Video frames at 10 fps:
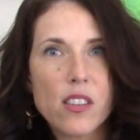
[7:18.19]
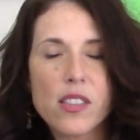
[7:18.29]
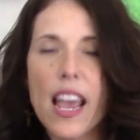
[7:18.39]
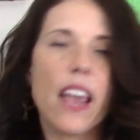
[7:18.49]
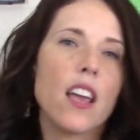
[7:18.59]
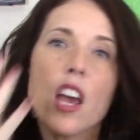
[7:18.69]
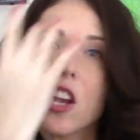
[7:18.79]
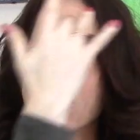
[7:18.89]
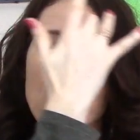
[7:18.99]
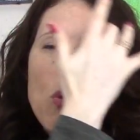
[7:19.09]
I'll say,
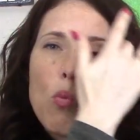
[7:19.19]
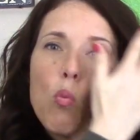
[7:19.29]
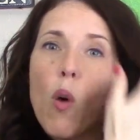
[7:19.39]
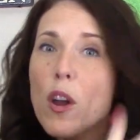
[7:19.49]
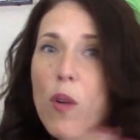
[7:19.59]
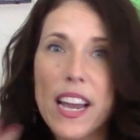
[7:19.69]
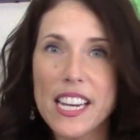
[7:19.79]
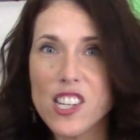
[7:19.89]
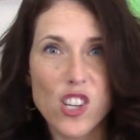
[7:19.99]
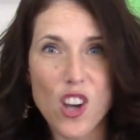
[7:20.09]
what do I
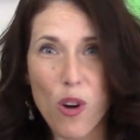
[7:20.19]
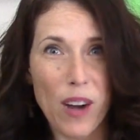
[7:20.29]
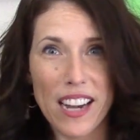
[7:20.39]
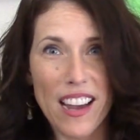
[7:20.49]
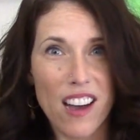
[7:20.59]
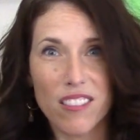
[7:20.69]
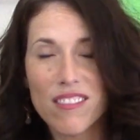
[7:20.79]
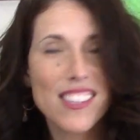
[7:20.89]
need to know right now?